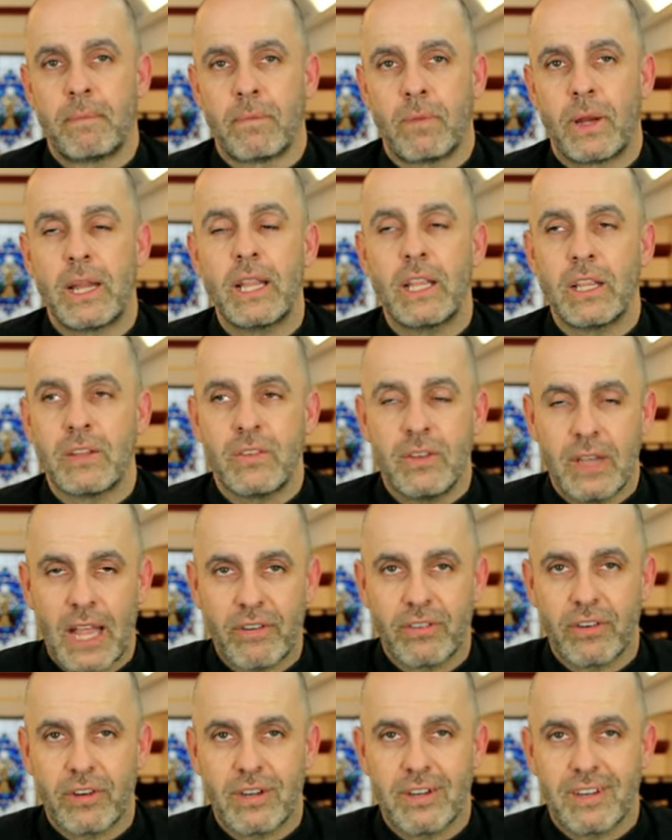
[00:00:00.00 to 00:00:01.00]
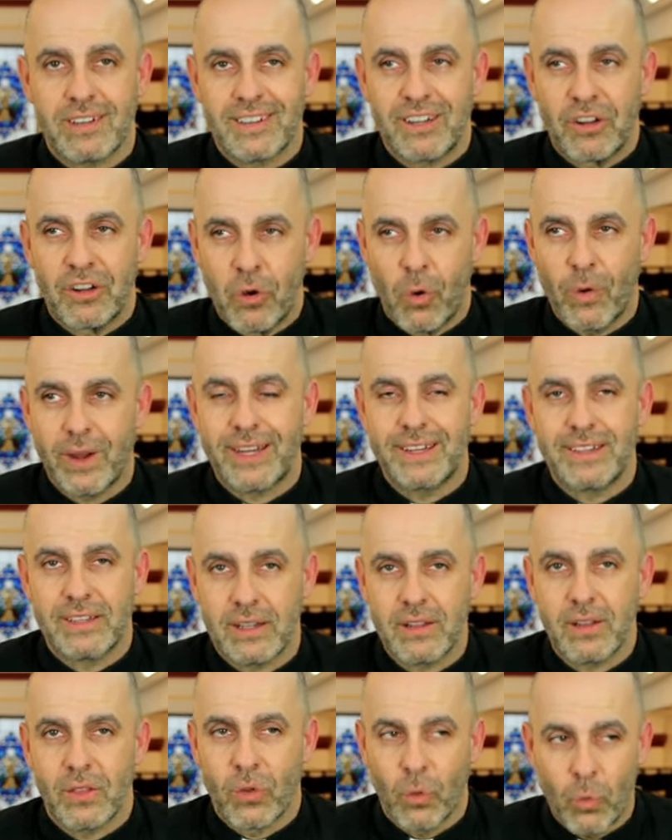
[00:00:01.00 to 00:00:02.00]
Right? It's never going
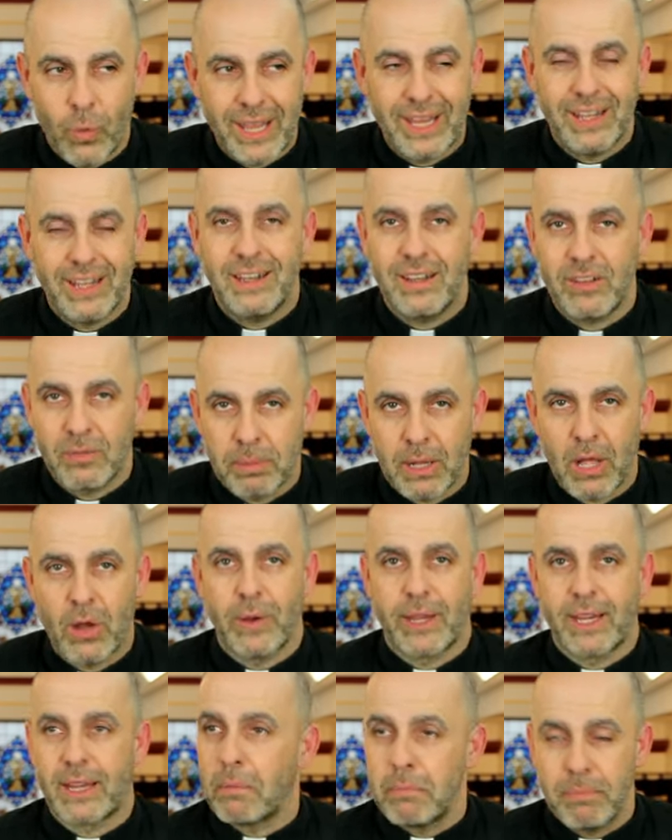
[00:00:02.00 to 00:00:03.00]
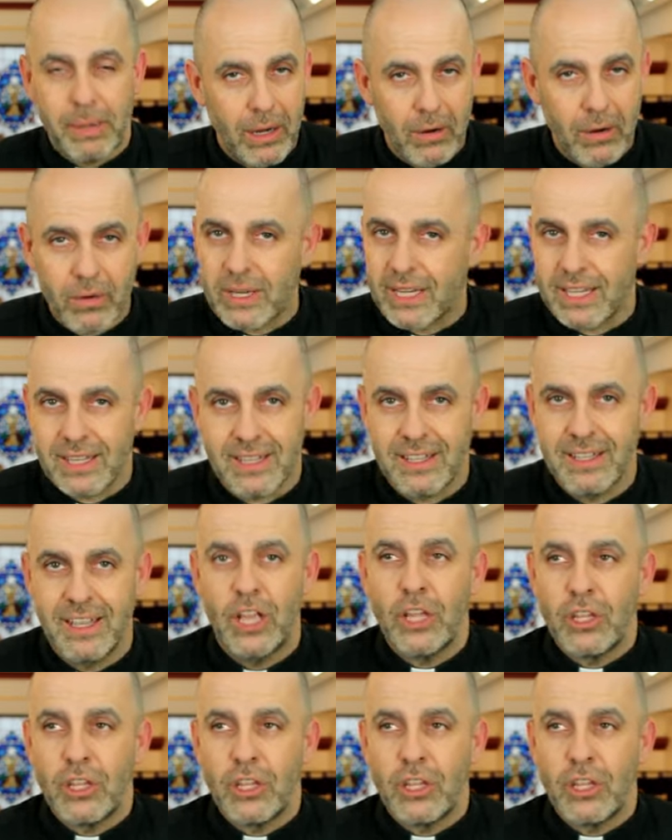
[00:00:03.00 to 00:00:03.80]
to, the wind is blowing, period.